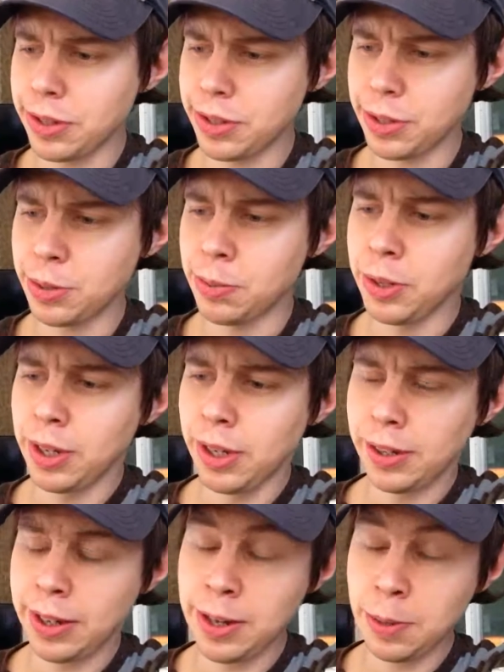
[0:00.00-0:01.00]
system.
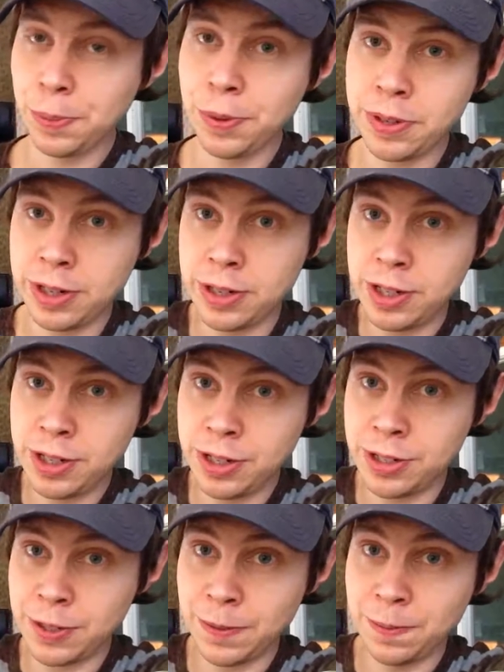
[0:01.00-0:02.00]
They help your
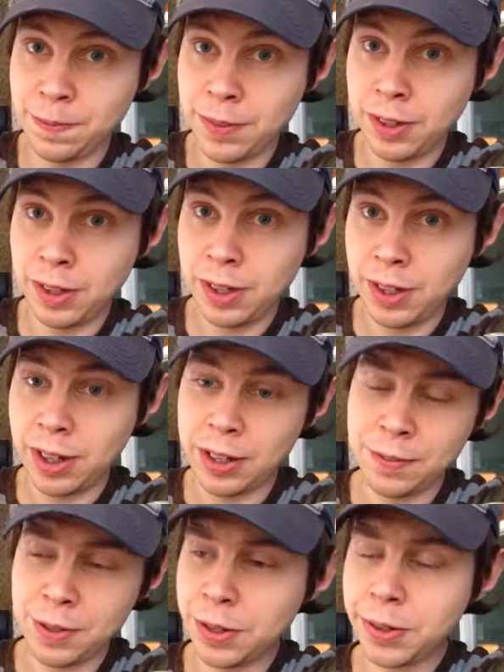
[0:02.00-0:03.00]
digestion. And
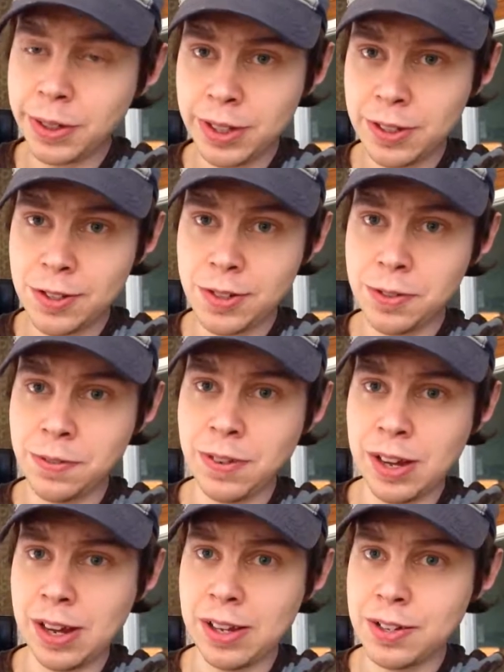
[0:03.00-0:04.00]
if you don't get these good
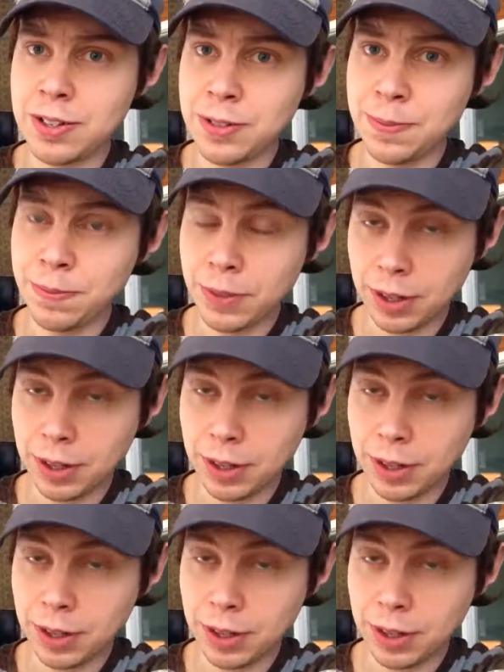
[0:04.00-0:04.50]
fats,